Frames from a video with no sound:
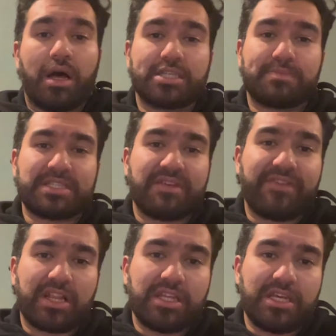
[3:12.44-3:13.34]

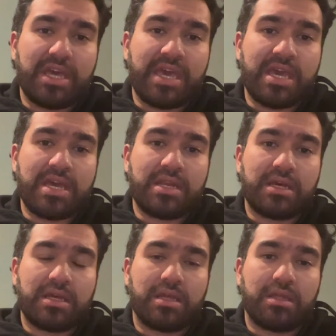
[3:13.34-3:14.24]
Specifically
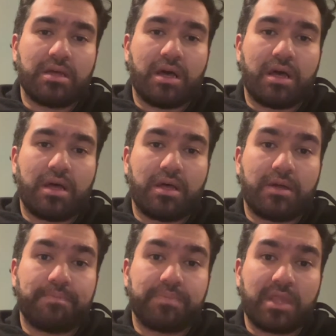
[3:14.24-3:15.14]
in
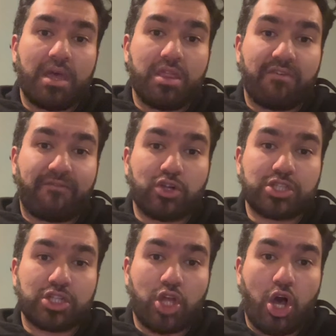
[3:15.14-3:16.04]
The
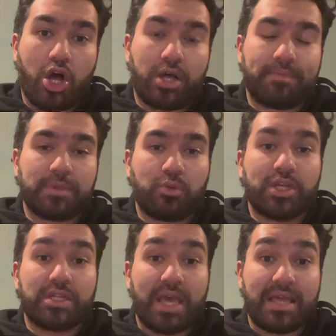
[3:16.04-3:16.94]
First Law
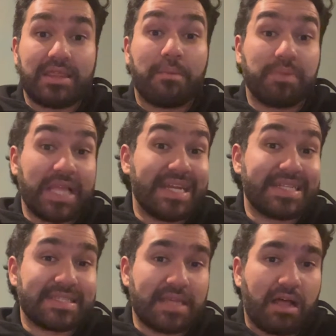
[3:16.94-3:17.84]
and The Blade
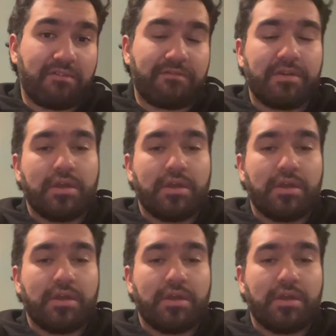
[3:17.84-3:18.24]
itself,